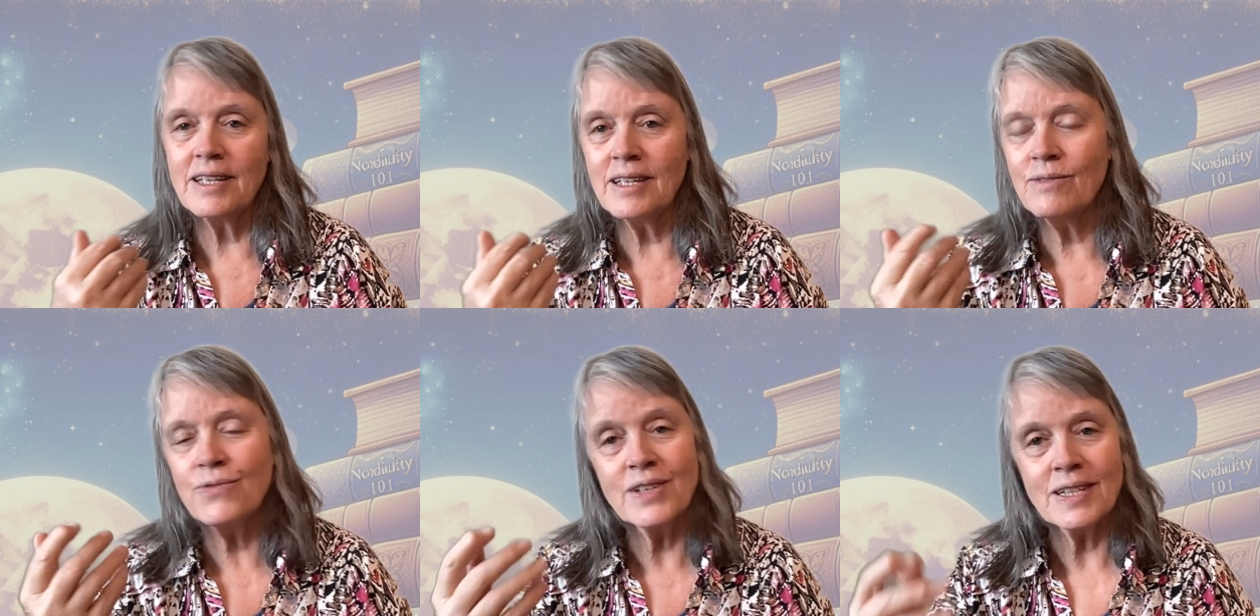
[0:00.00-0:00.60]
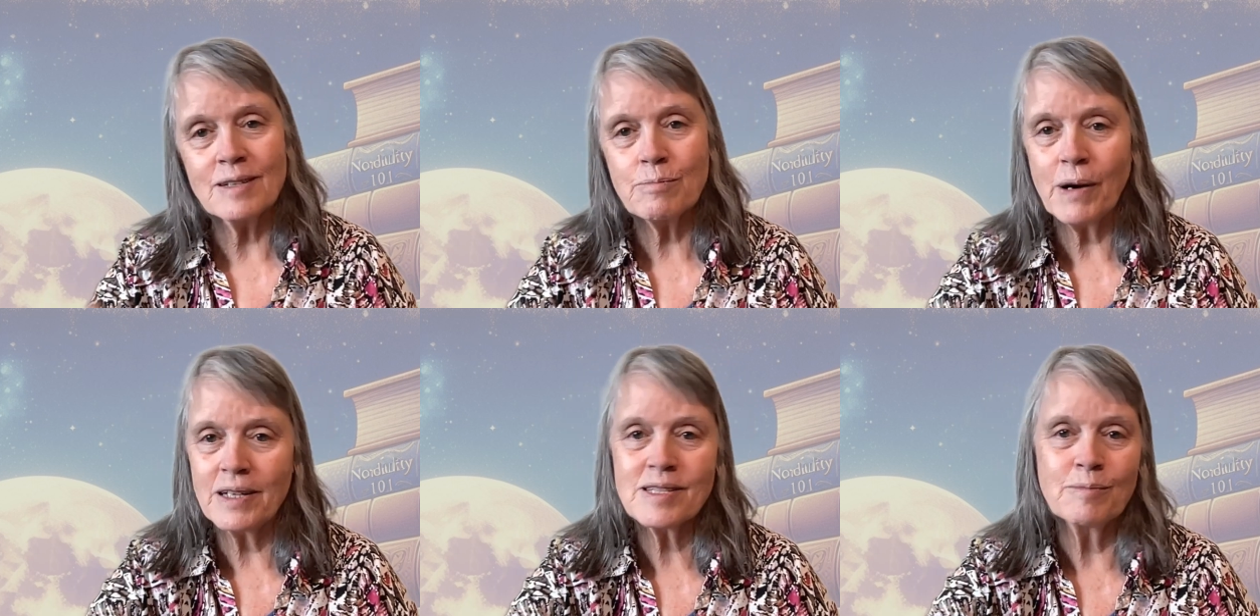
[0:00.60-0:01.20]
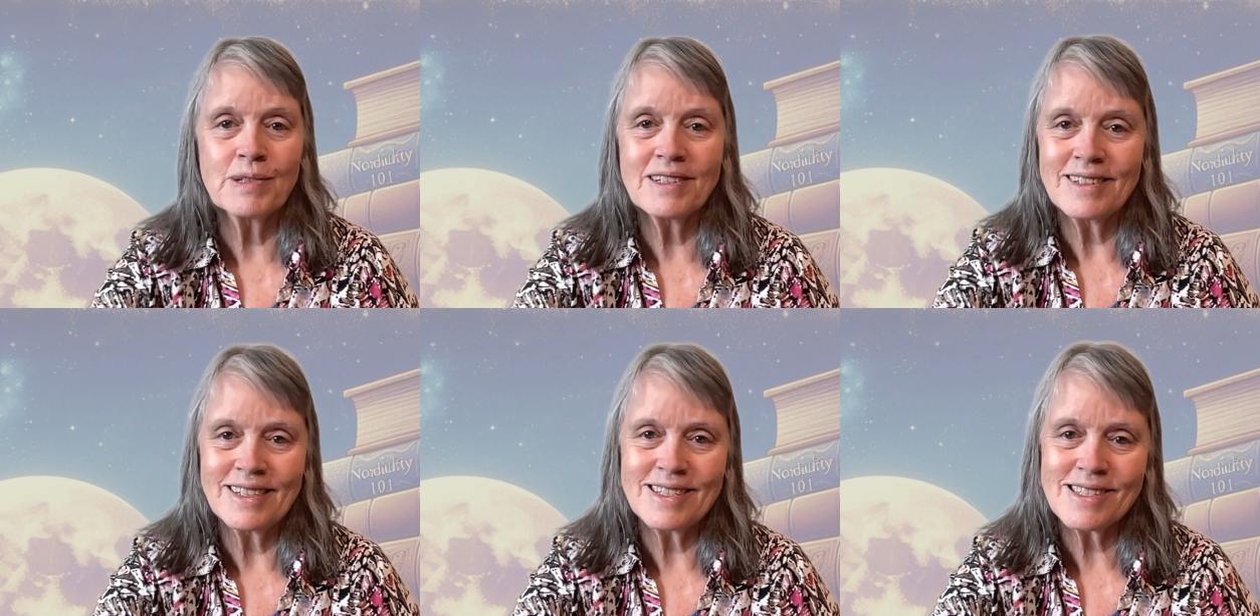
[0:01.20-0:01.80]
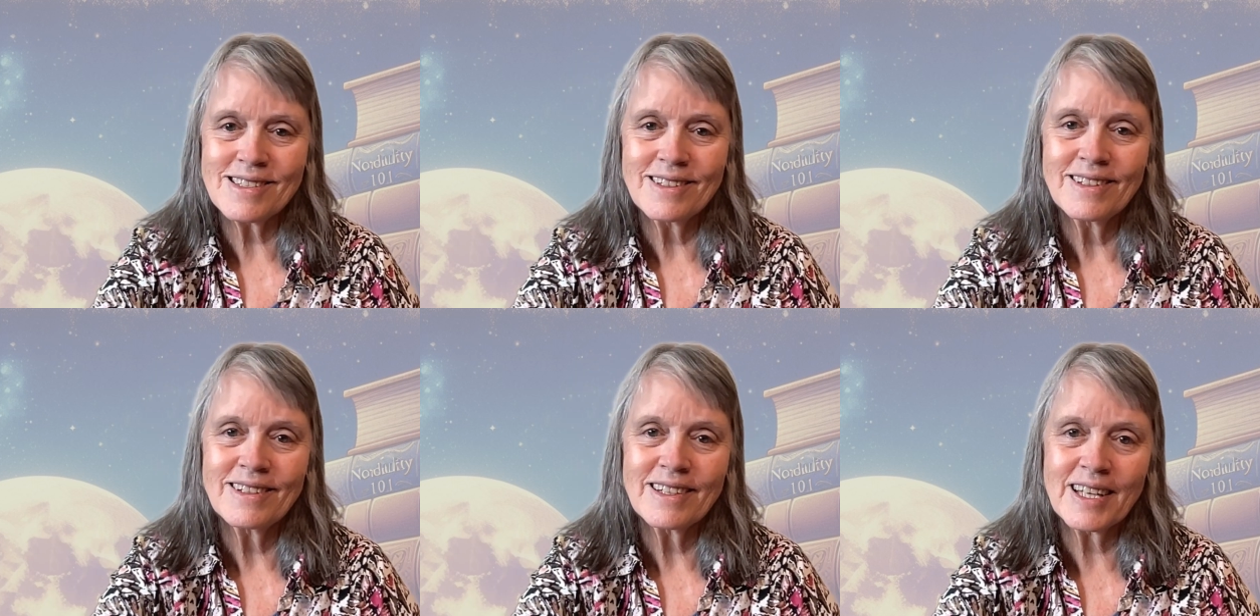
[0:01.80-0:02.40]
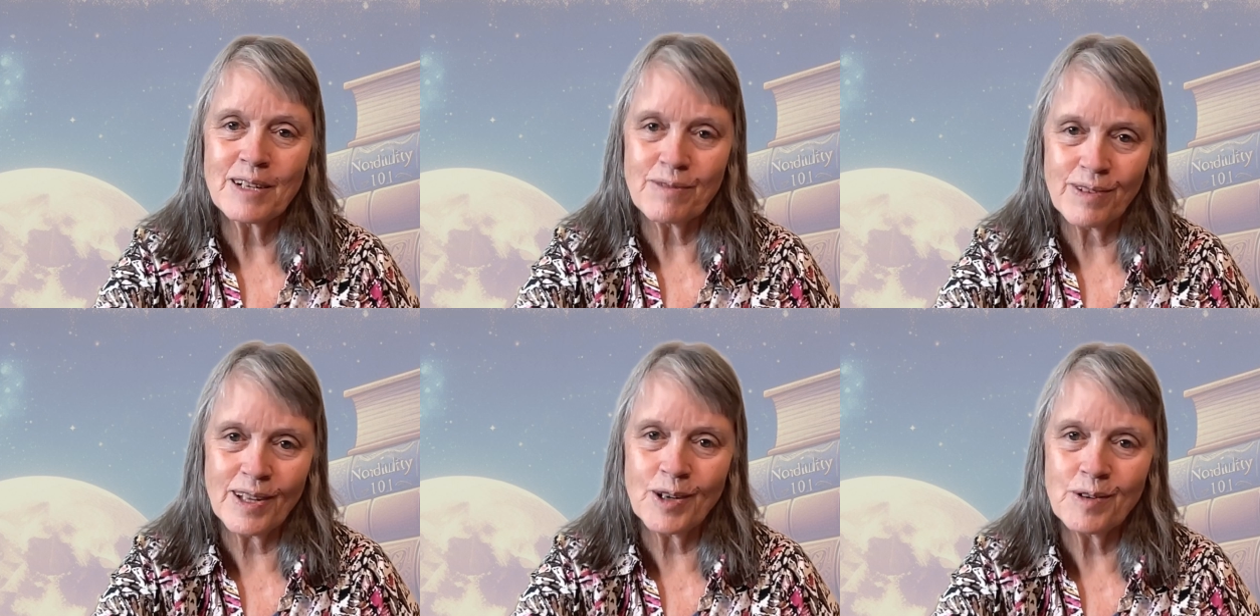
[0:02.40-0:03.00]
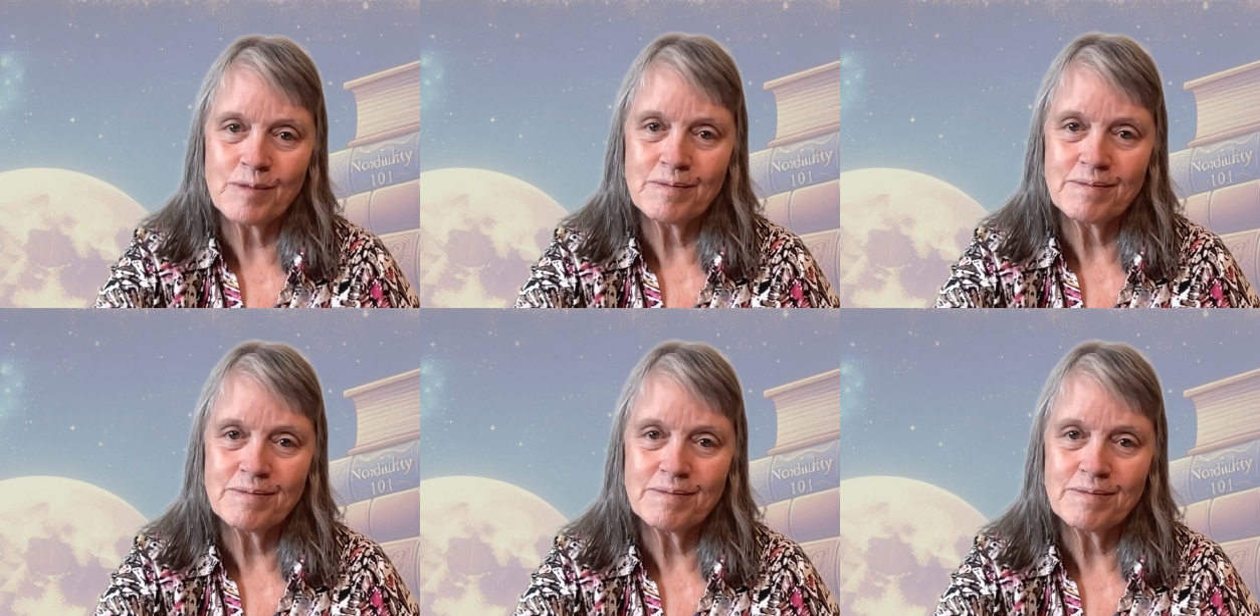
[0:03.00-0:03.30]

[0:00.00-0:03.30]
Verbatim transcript: infinite possibilities can flow.